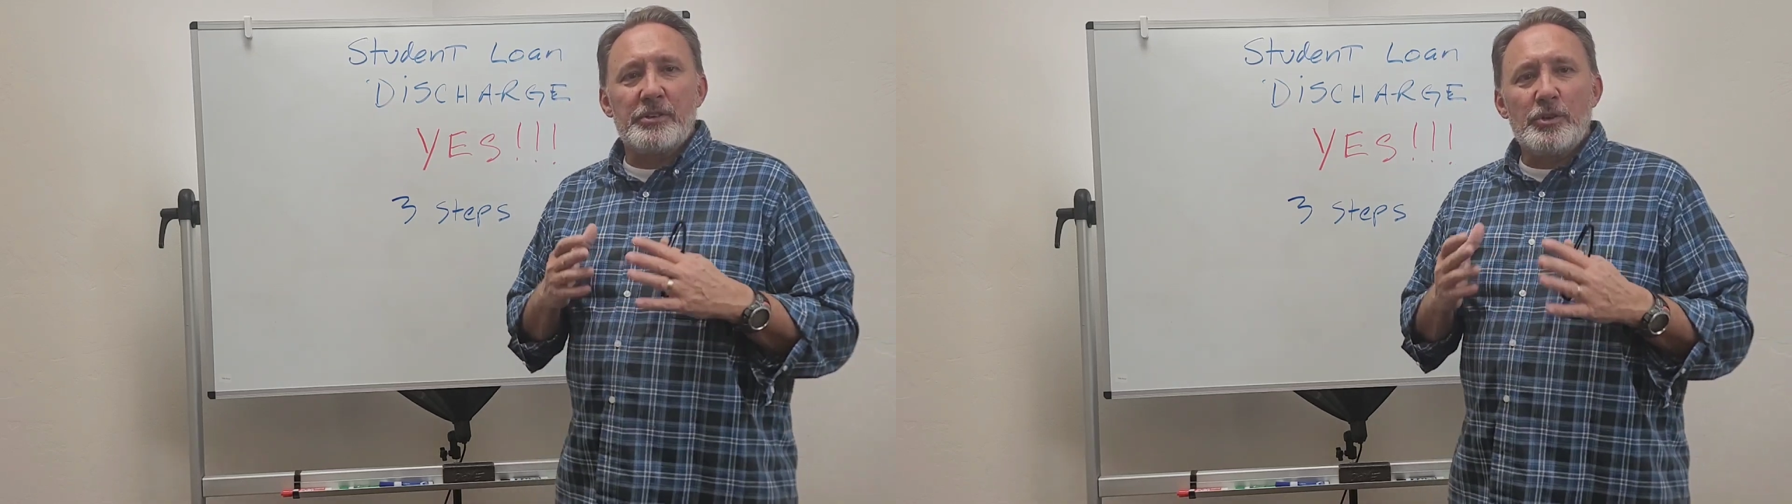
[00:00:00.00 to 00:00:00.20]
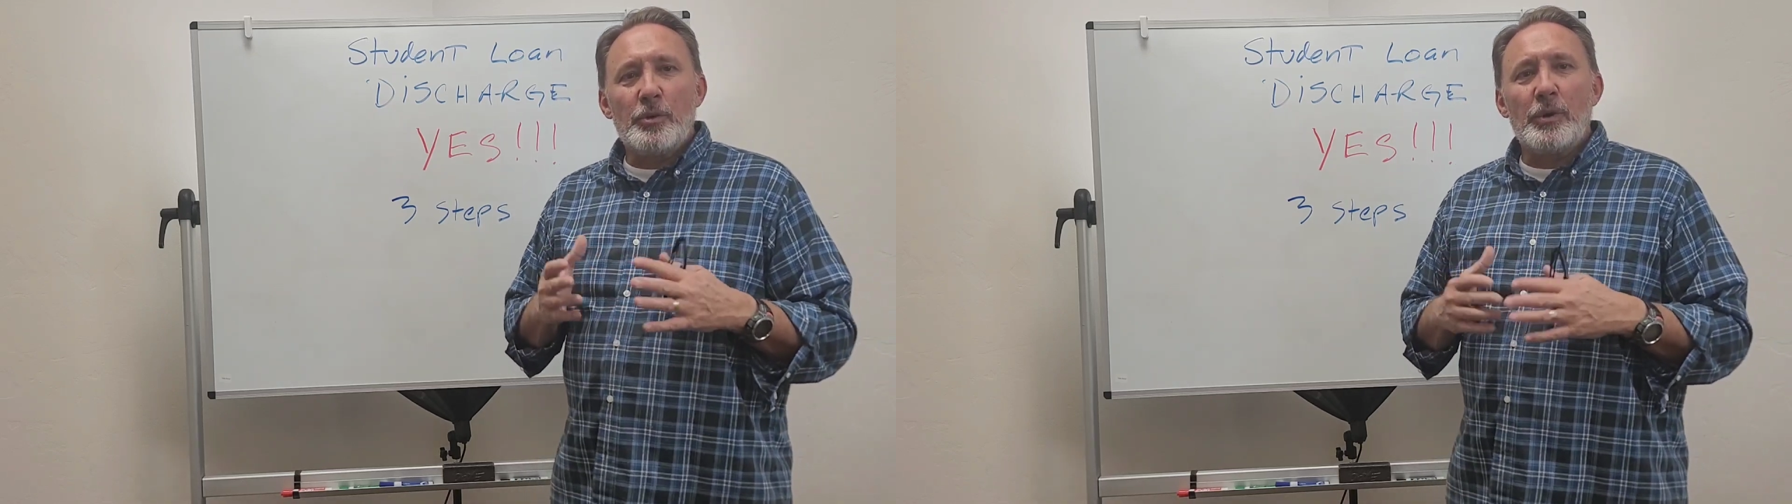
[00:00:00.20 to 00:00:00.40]

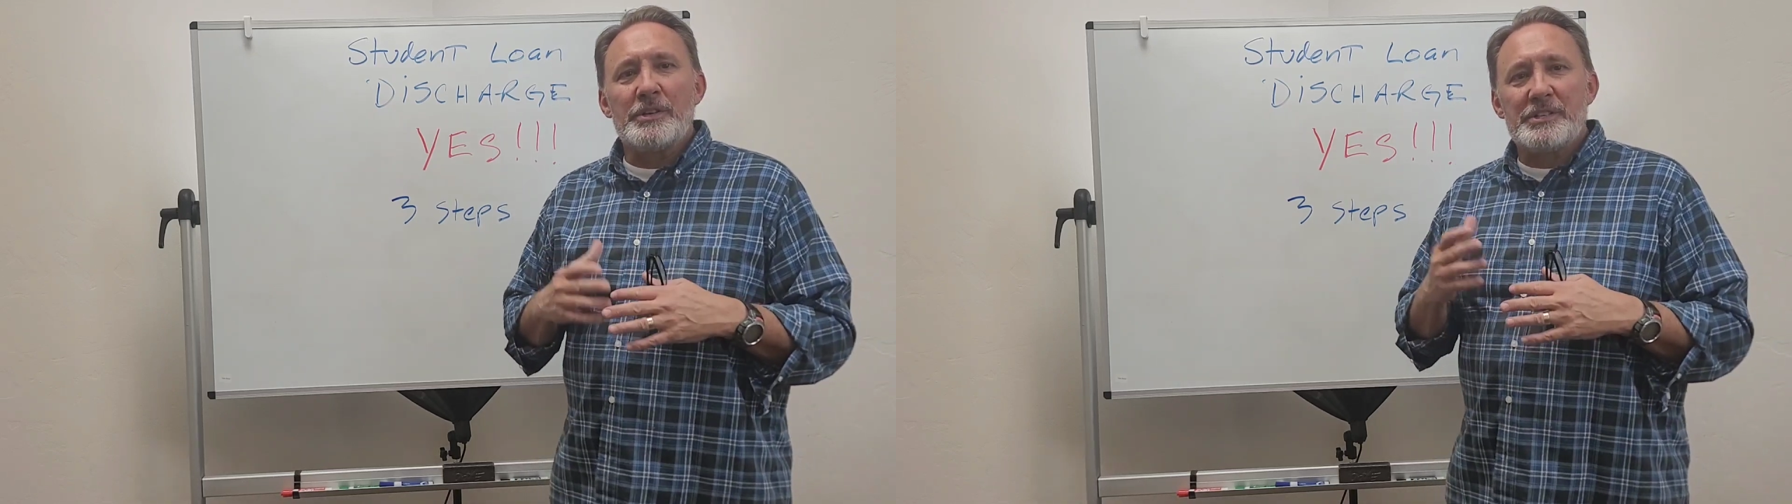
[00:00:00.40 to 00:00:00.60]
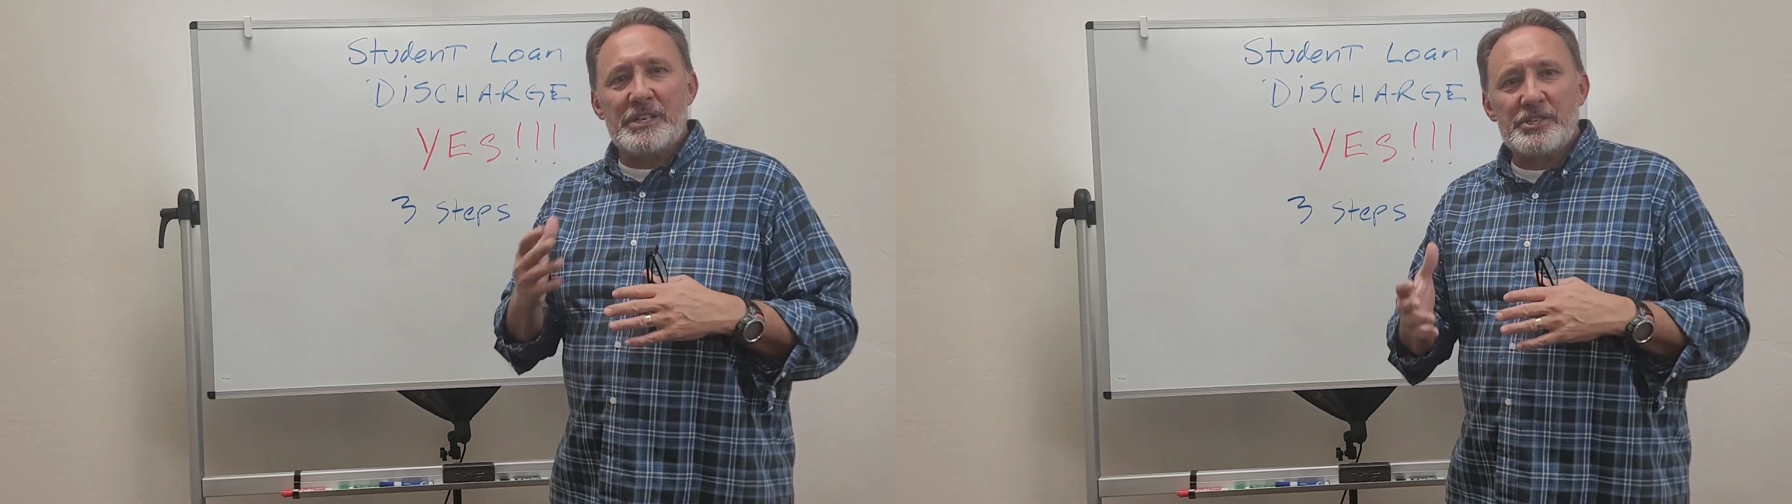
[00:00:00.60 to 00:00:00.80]

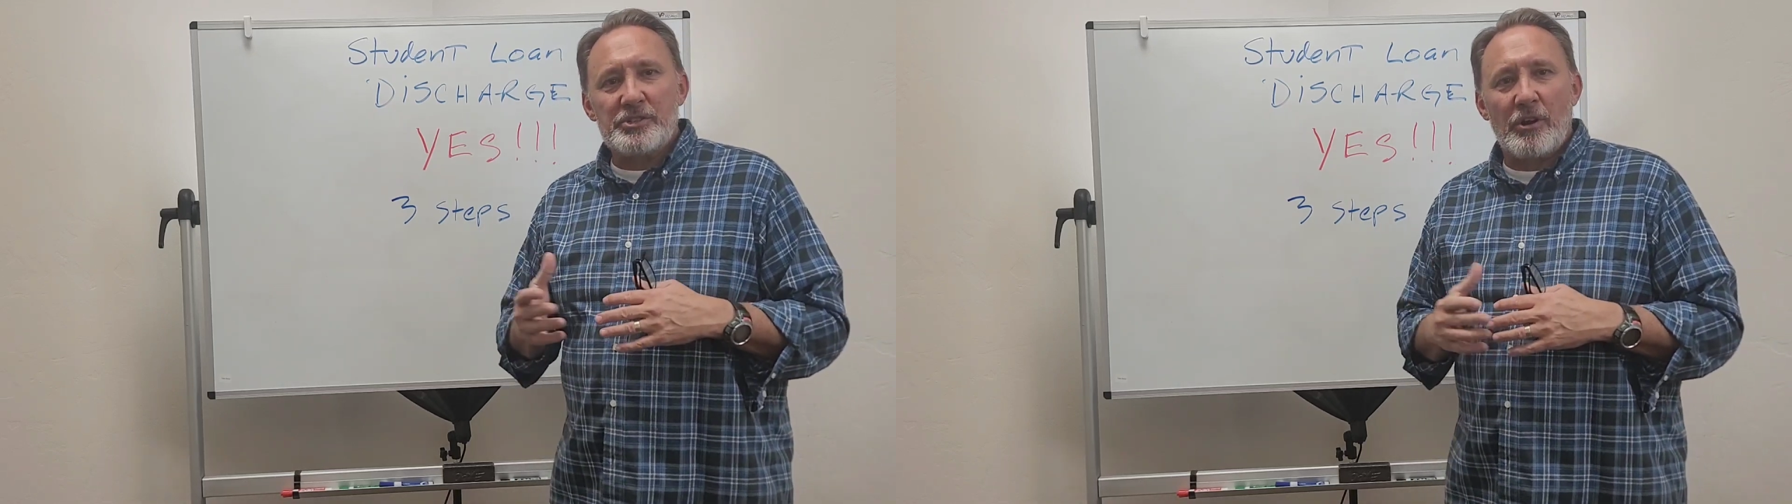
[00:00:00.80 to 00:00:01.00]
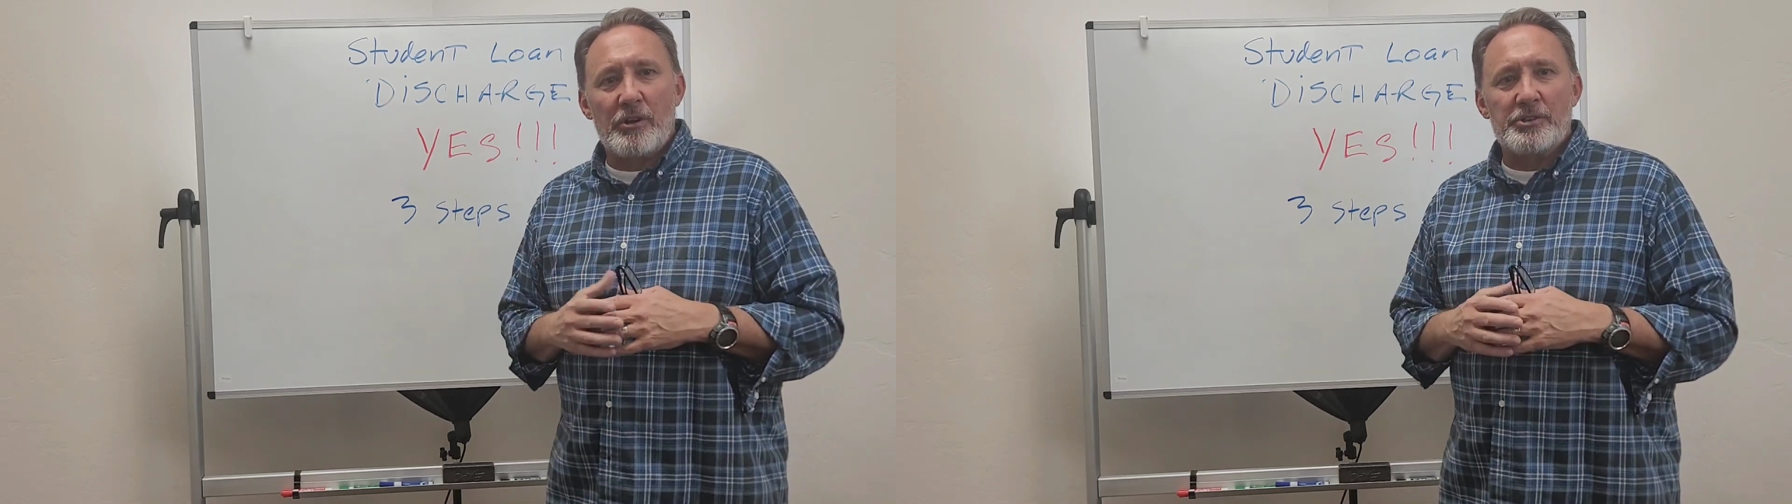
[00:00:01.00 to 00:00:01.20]
new
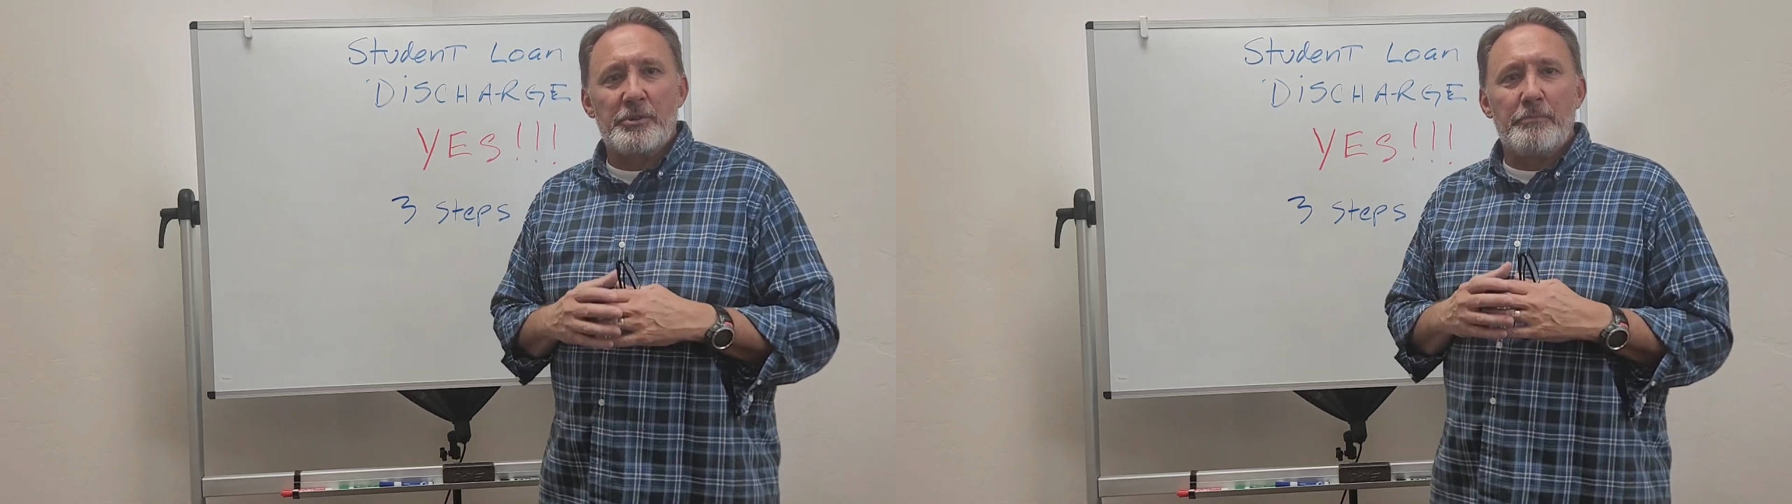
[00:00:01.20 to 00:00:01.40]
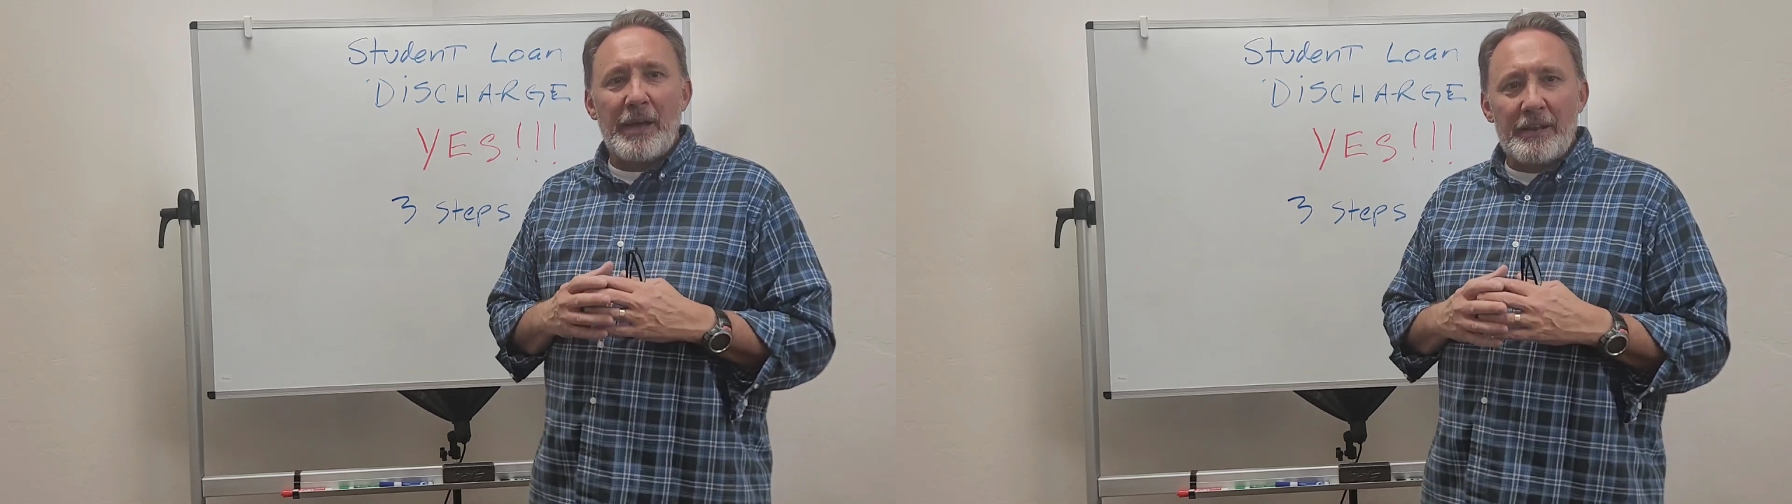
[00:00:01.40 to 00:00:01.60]

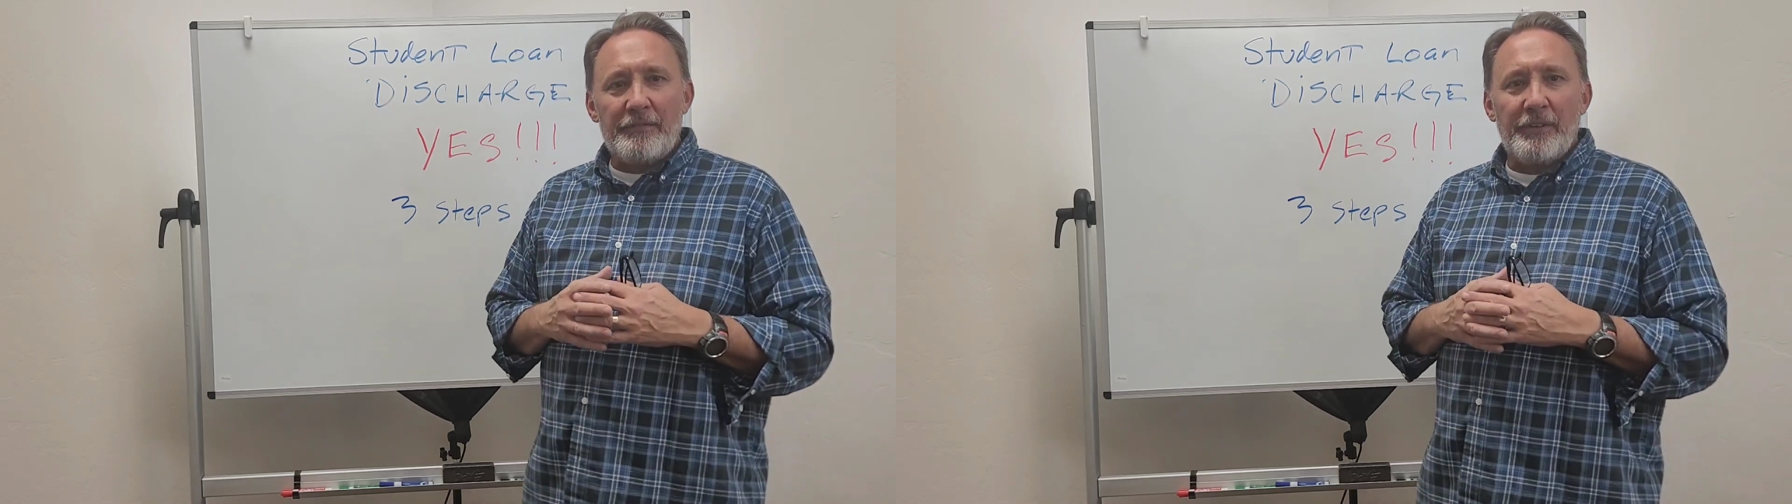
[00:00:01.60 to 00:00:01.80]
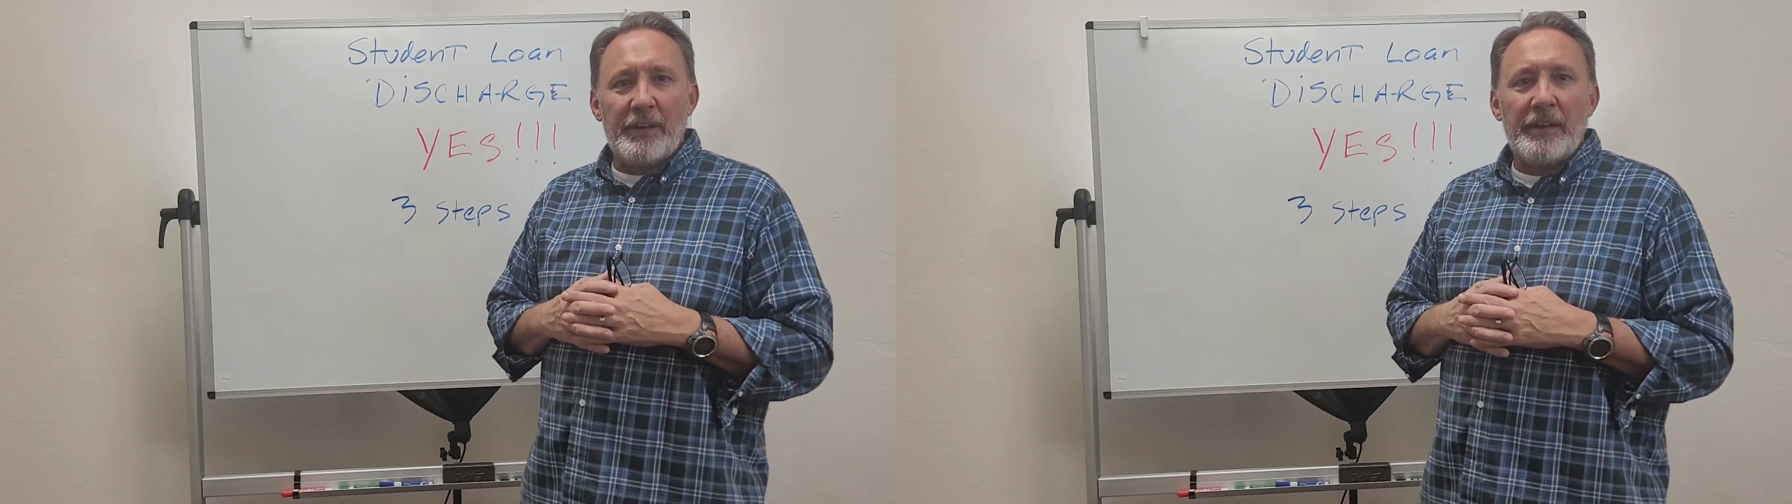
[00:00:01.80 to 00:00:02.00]
discharge
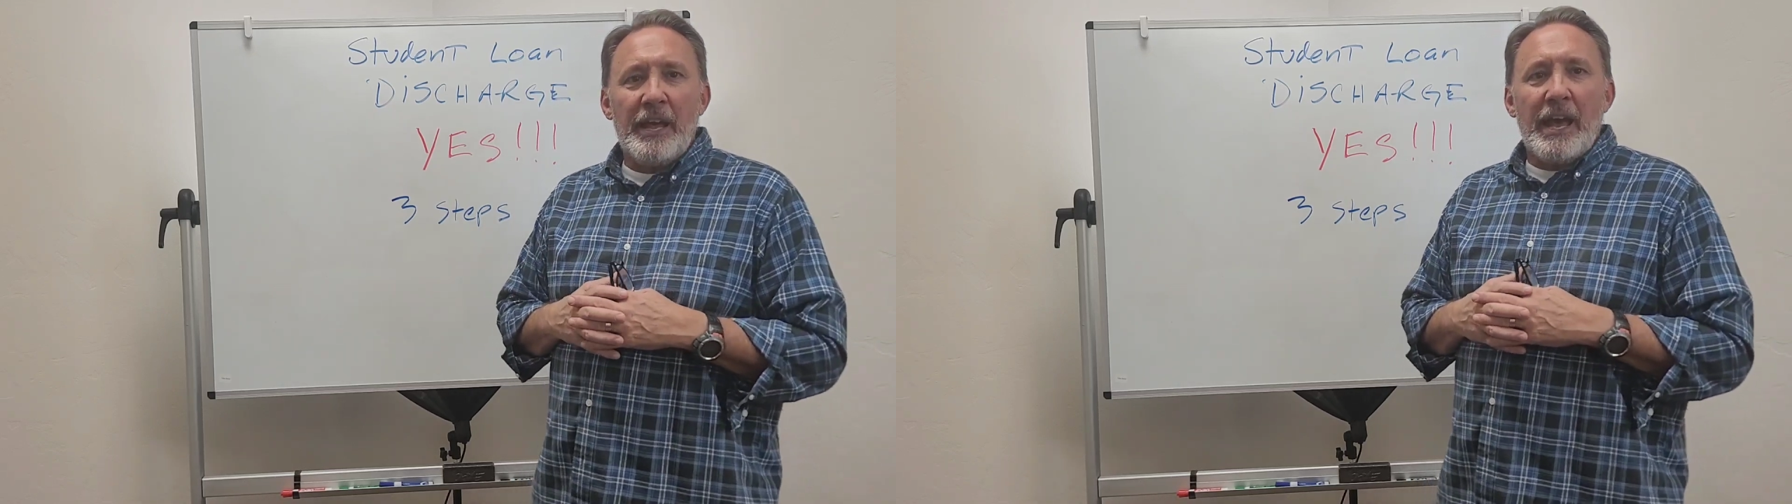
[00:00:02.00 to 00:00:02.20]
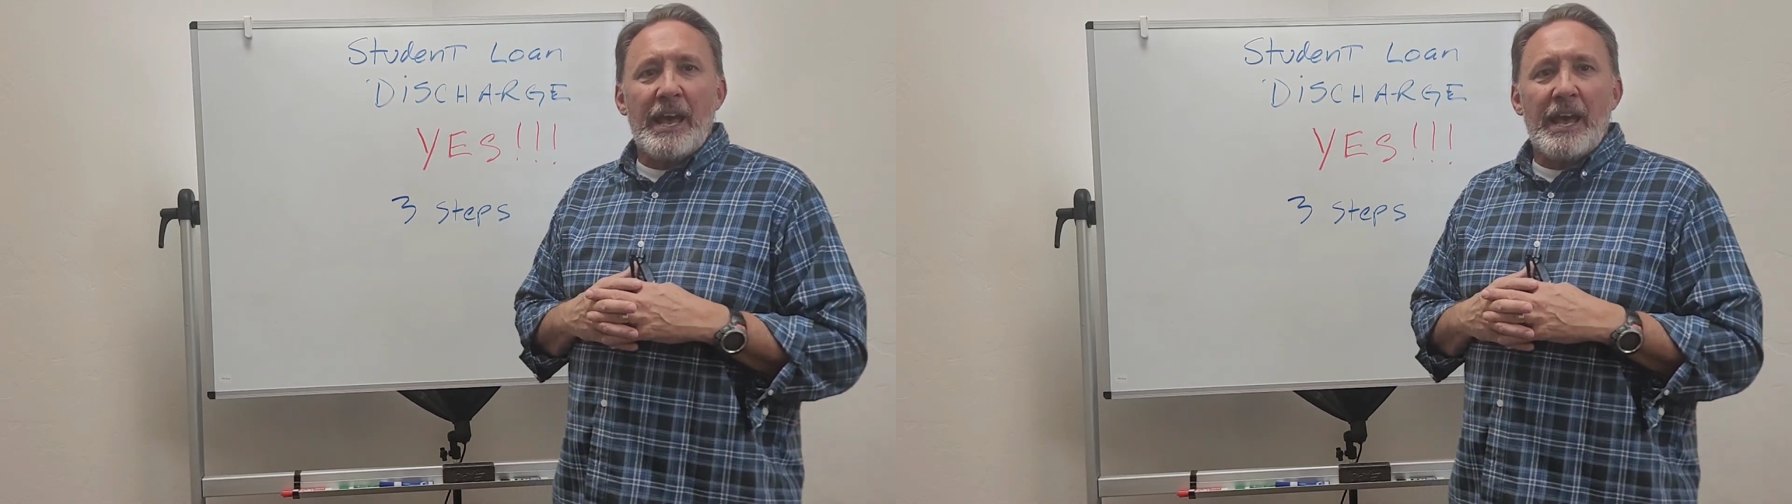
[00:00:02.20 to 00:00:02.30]
benefit.